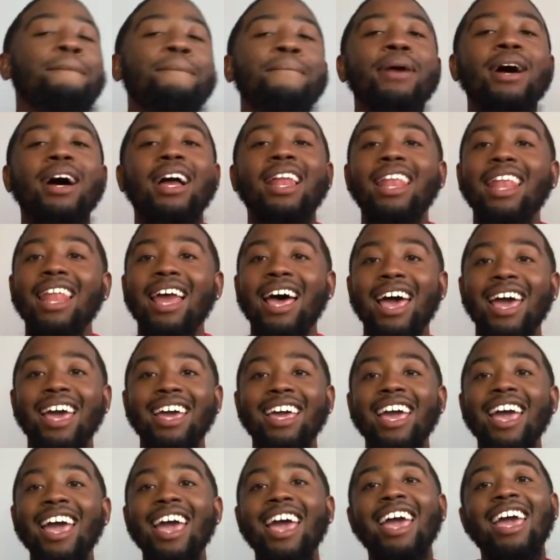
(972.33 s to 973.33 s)
But
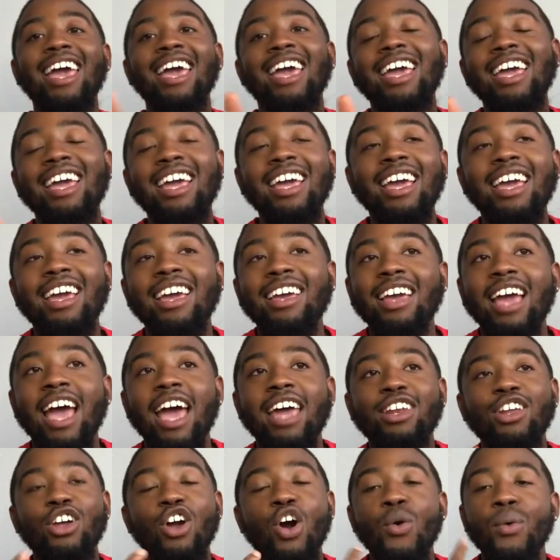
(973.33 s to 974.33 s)
like he
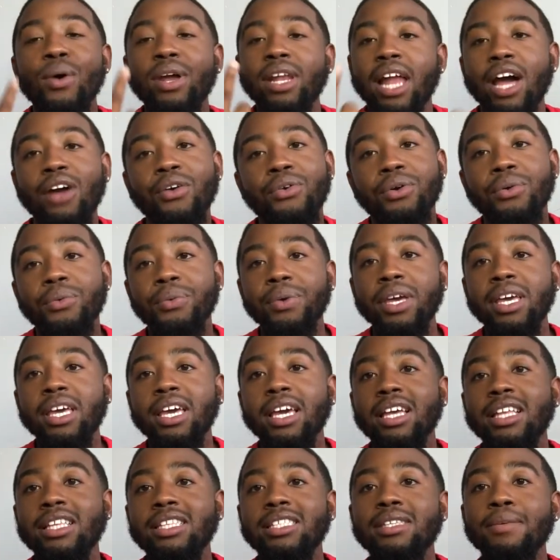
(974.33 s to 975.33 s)
had to go in like on the
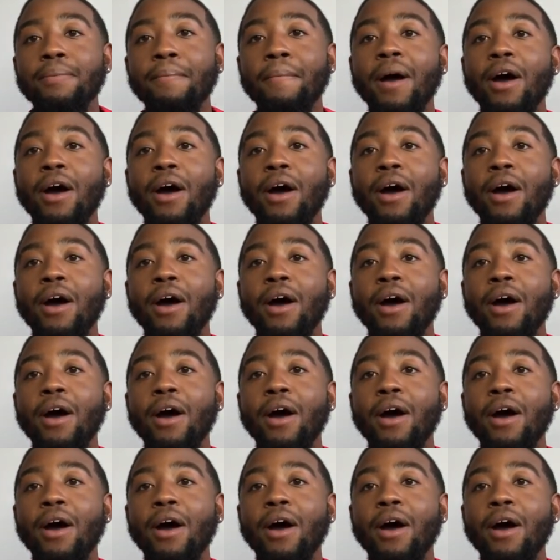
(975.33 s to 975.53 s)
weekends.